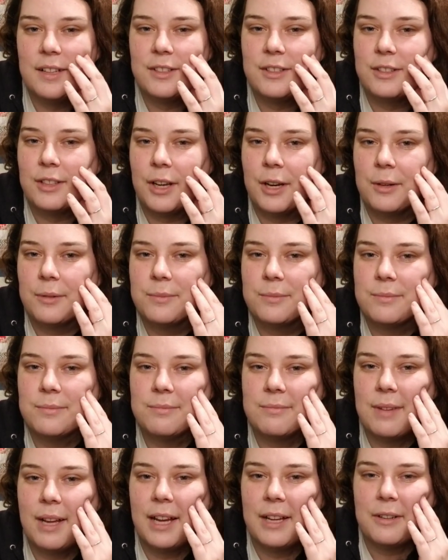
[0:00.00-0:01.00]
So
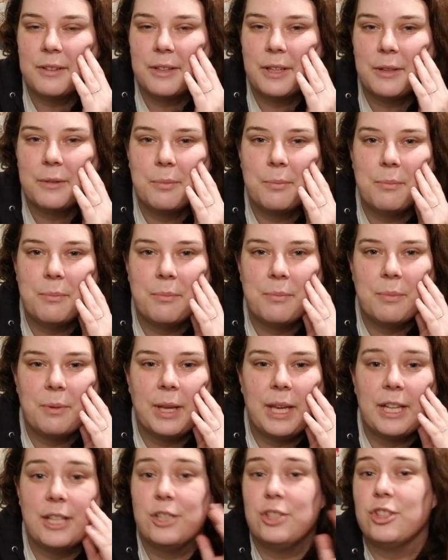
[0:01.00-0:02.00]
I don't know,
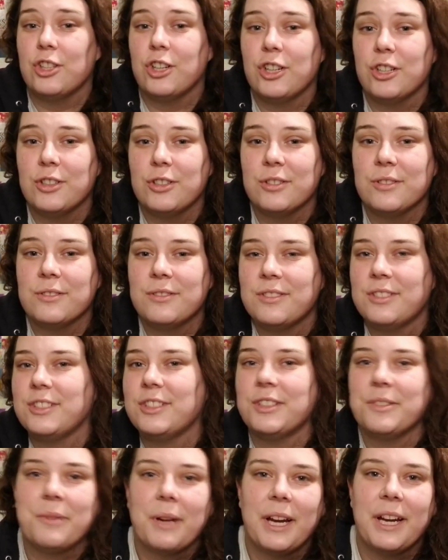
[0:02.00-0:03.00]
get a journal,
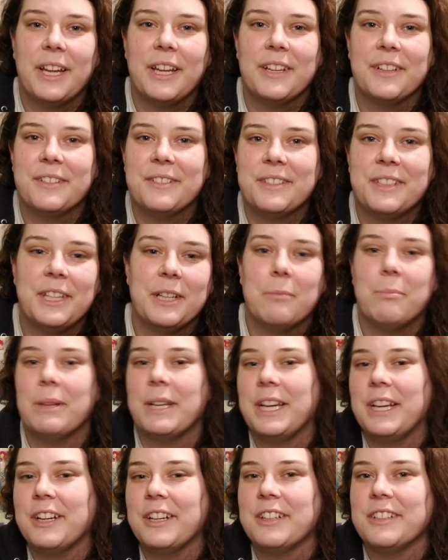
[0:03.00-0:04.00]
start writing, get a
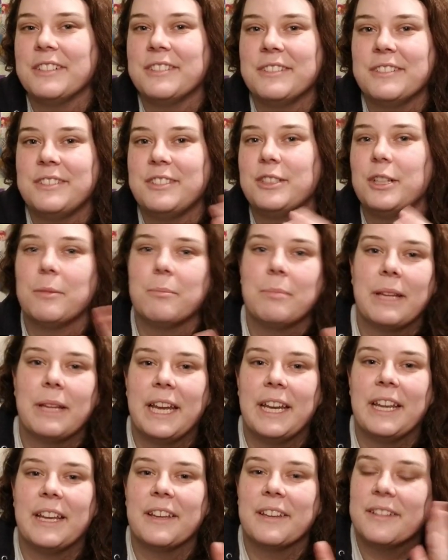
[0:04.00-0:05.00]
planner, start
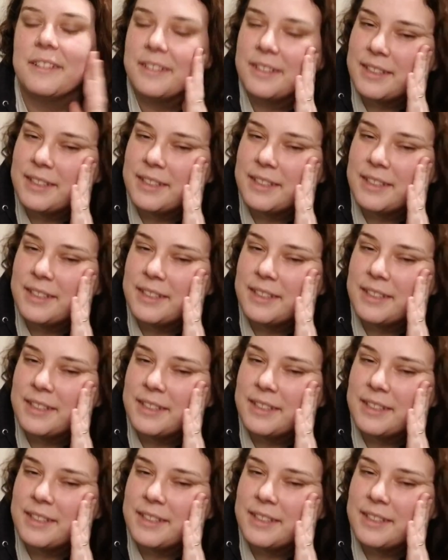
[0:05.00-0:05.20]
planning.